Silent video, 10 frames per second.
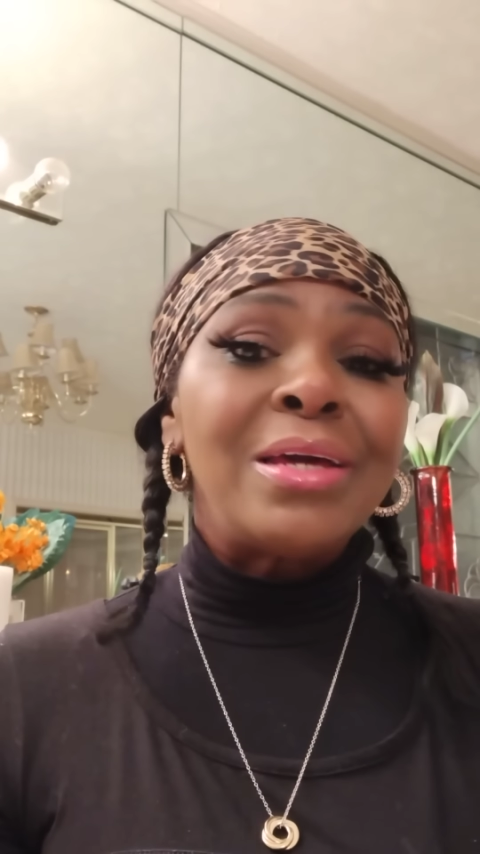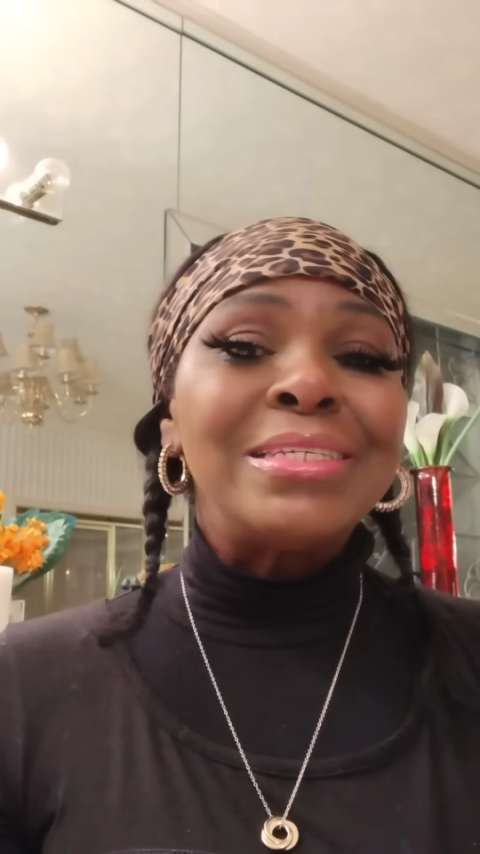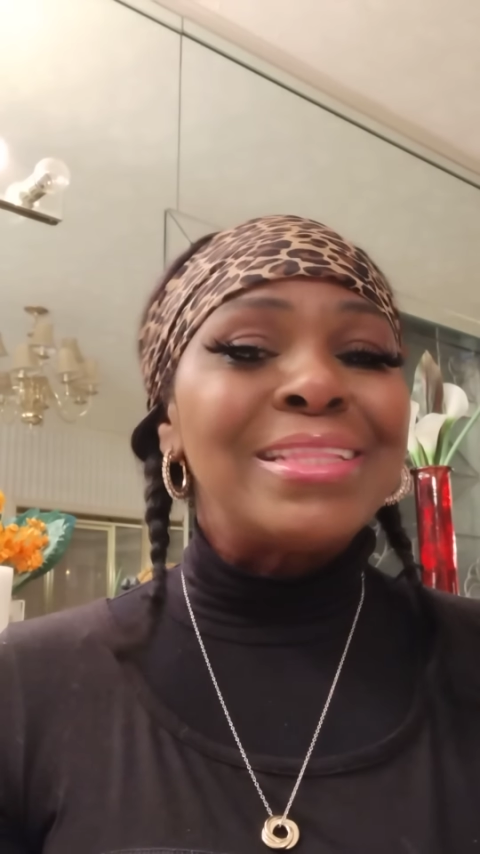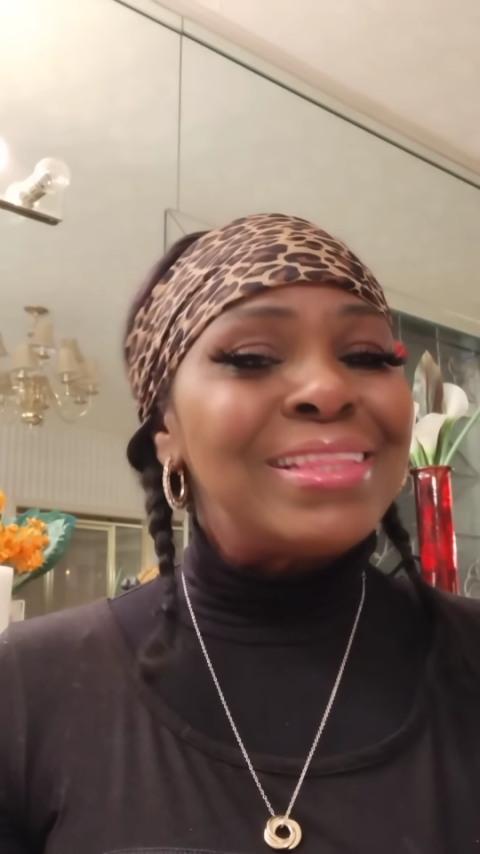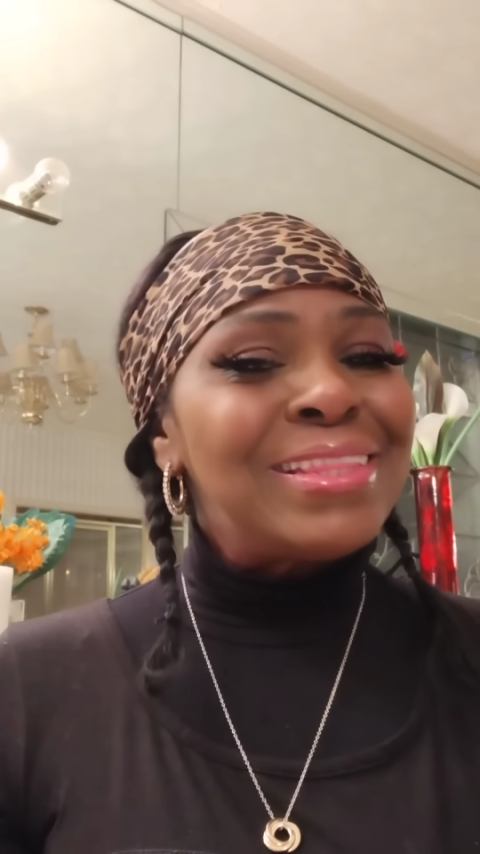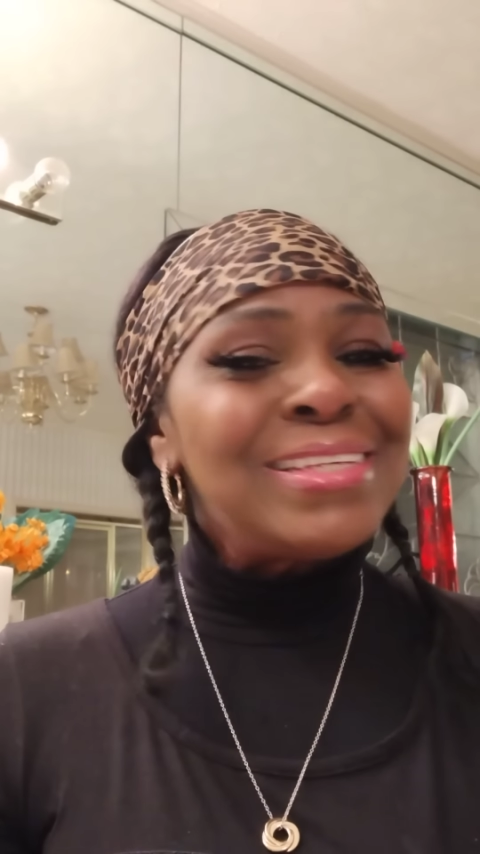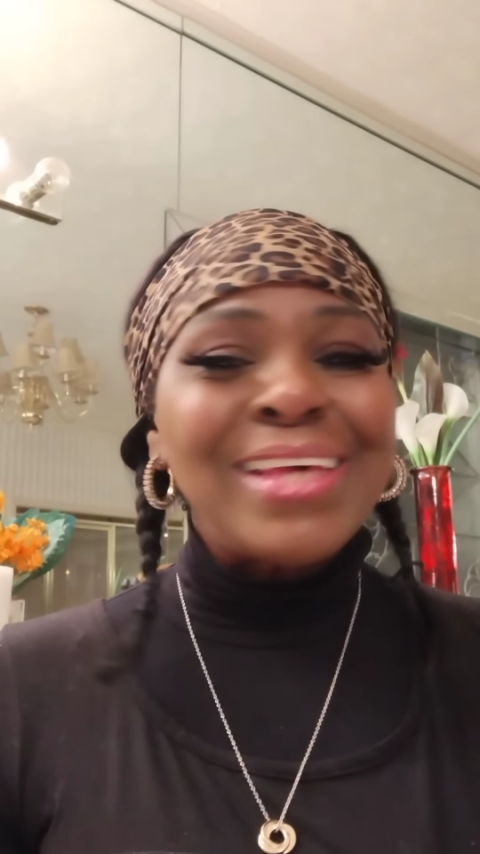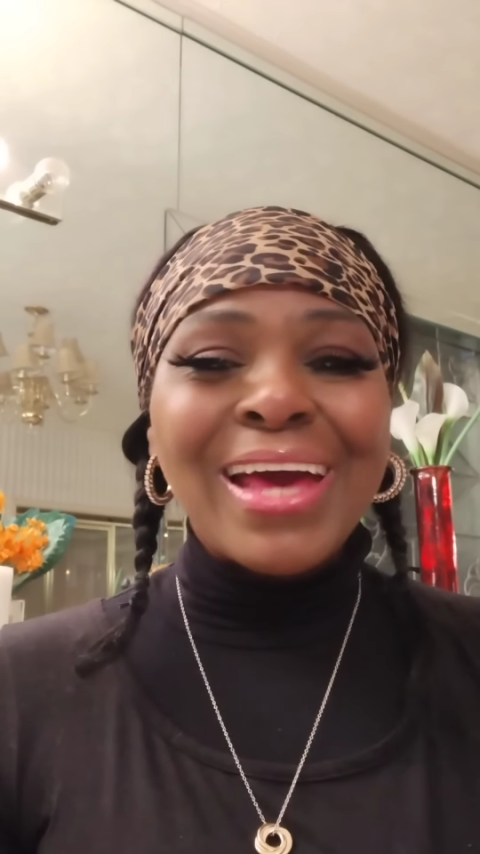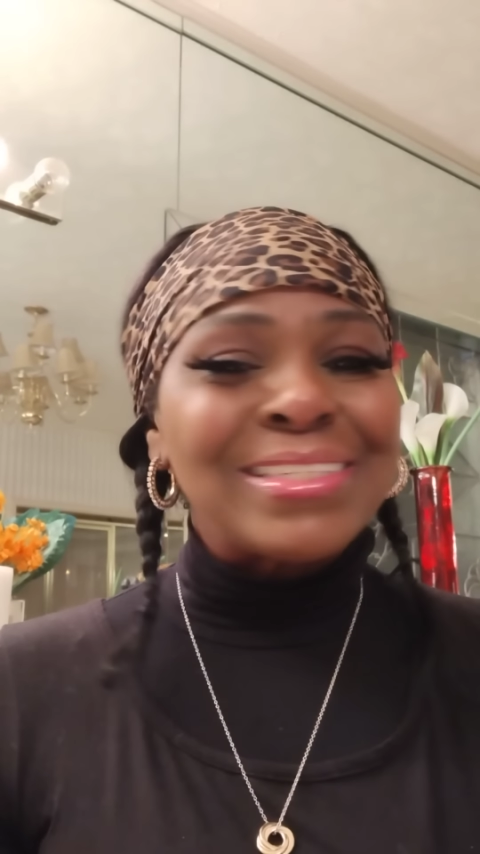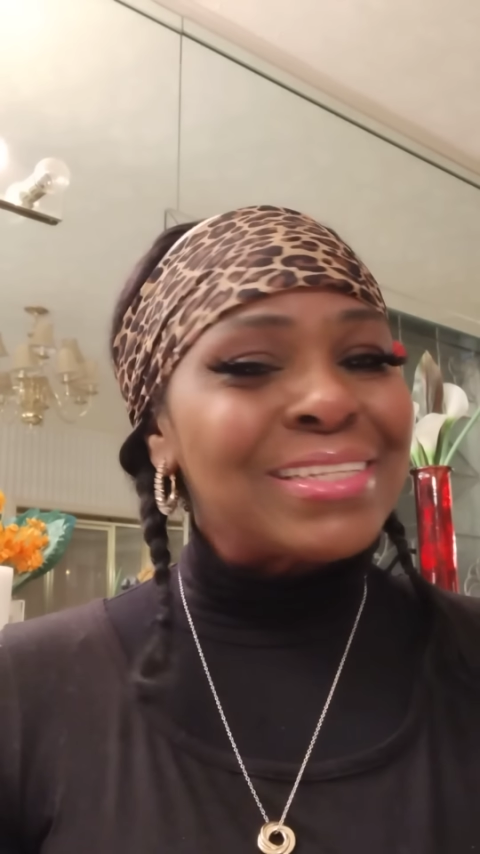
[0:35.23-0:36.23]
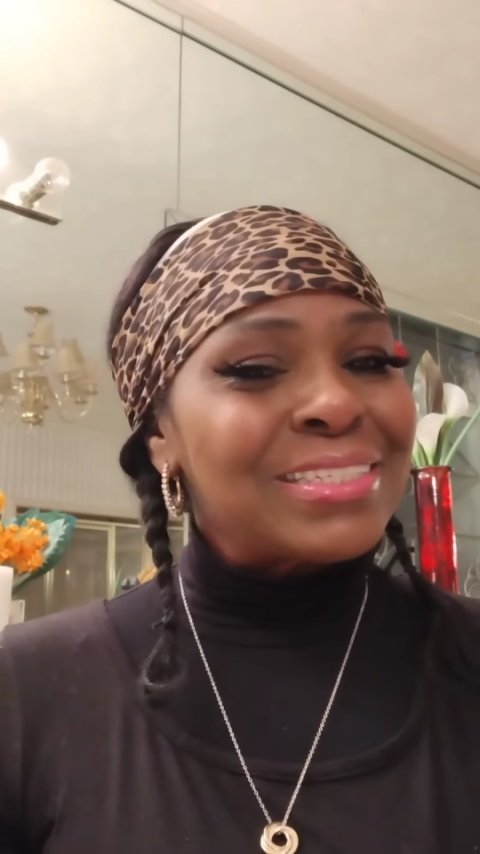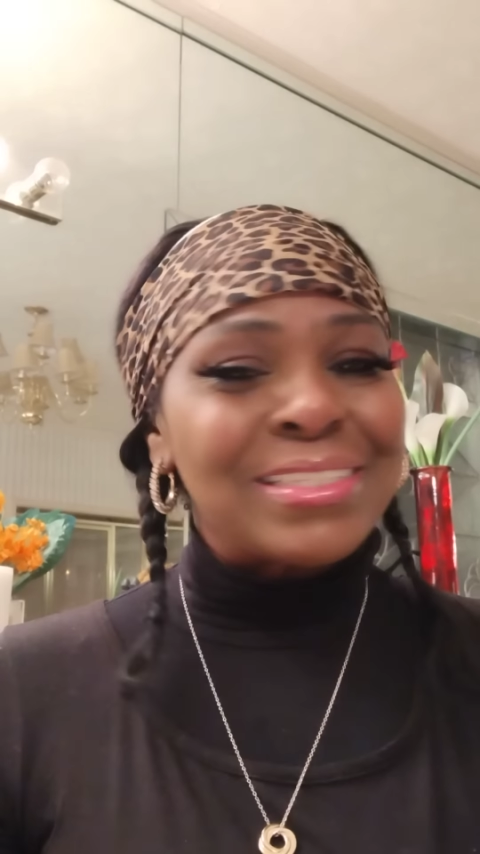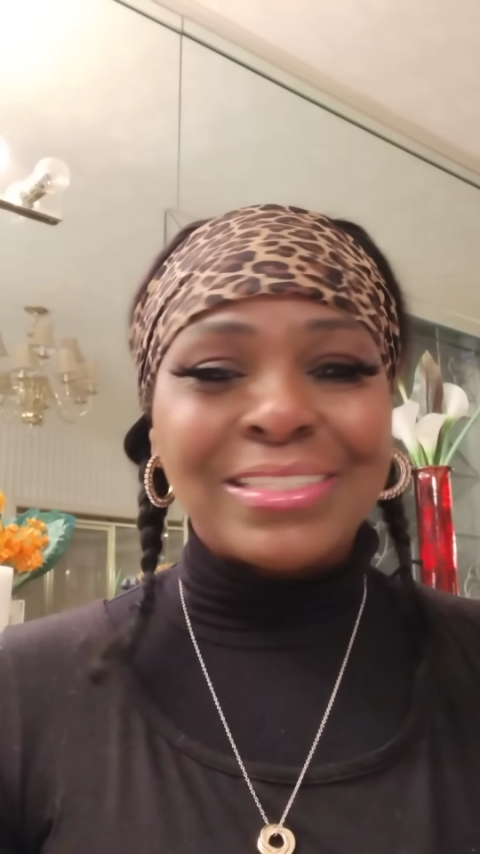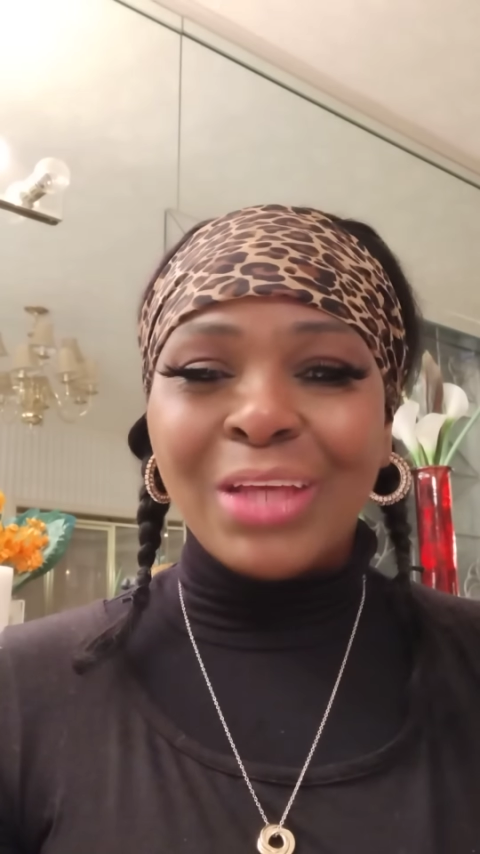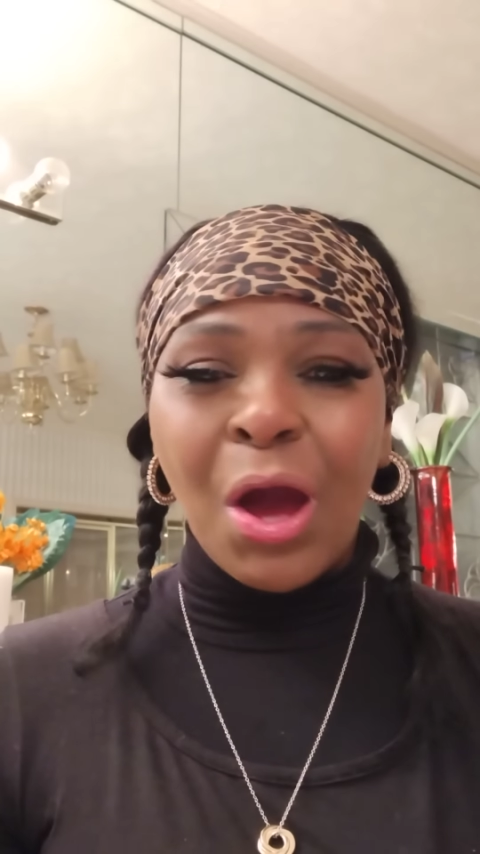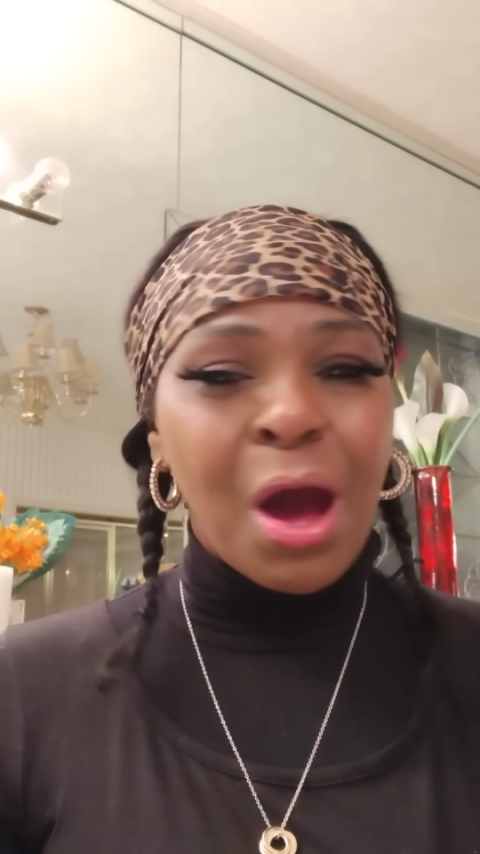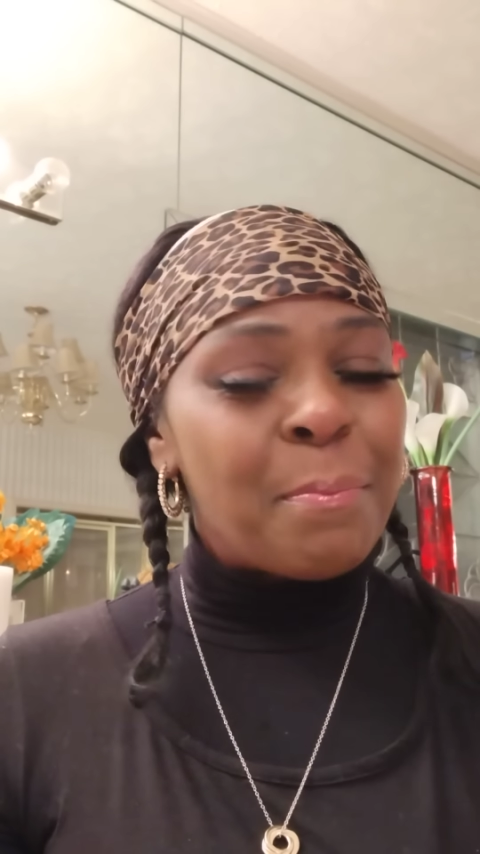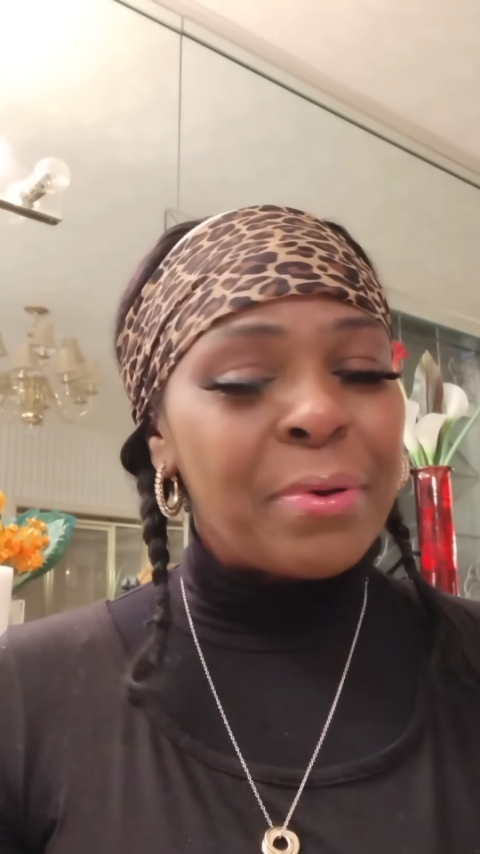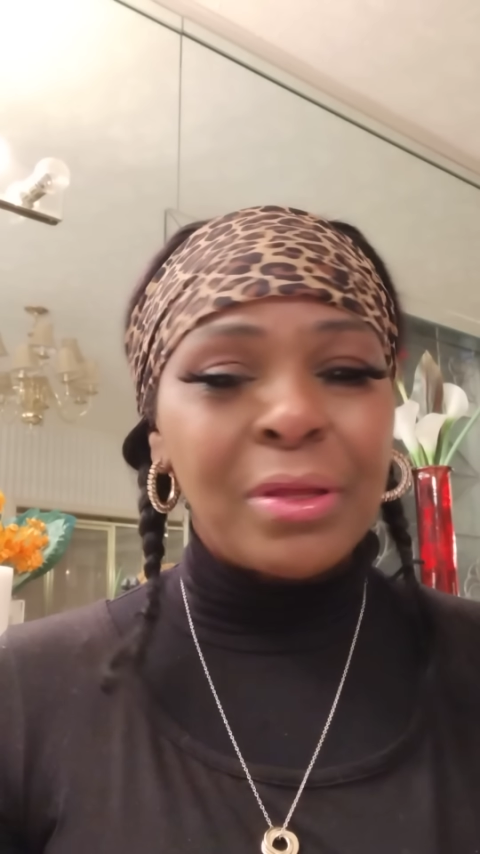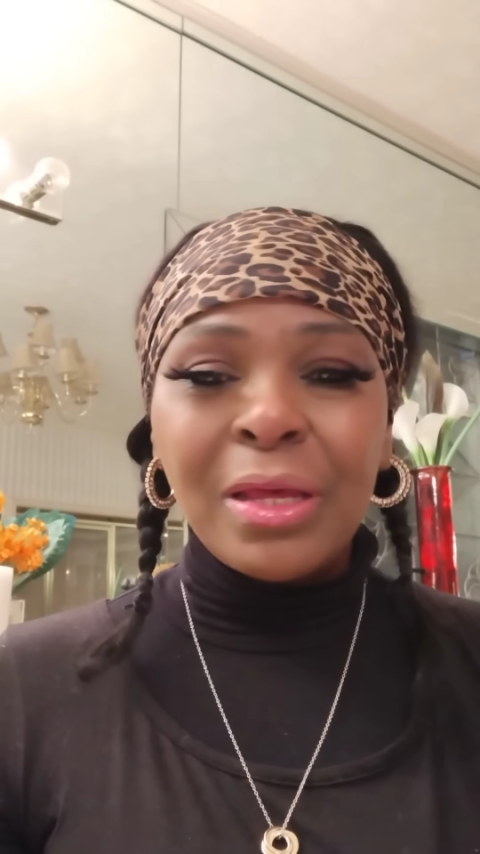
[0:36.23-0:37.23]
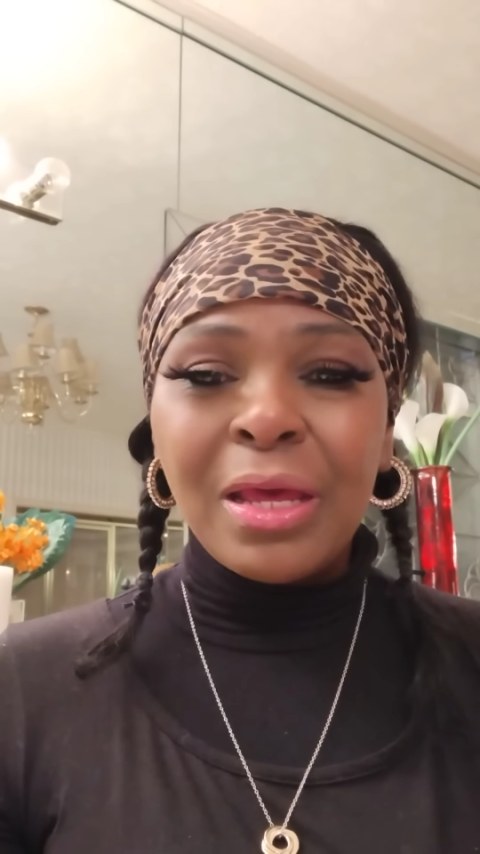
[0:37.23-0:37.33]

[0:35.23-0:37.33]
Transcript: Because this has to stop.